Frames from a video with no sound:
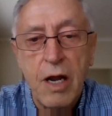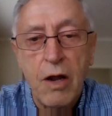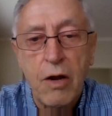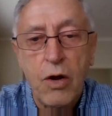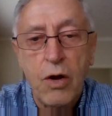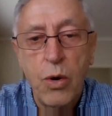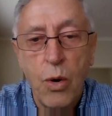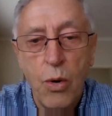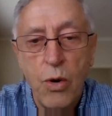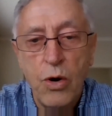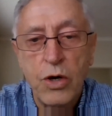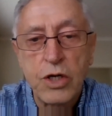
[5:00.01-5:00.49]

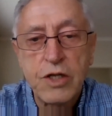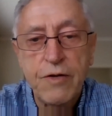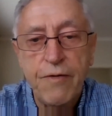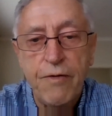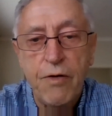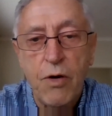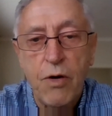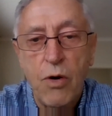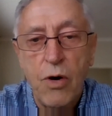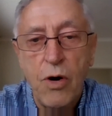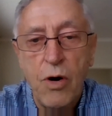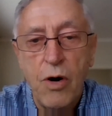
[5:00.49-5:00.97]
cause
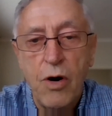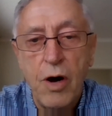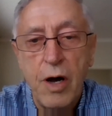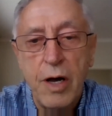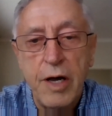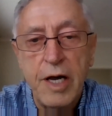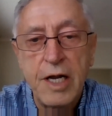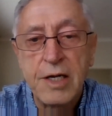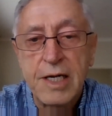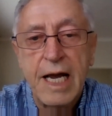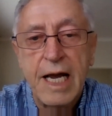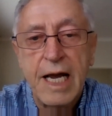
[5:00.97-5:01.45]
for
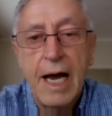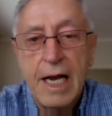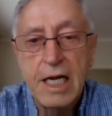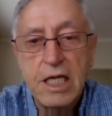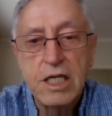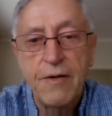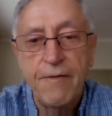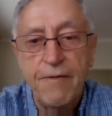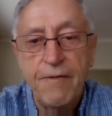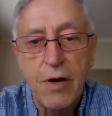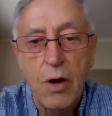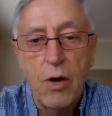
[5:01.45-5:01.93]

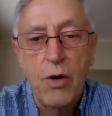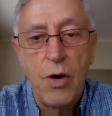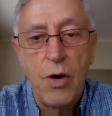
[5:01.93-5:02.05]
indication for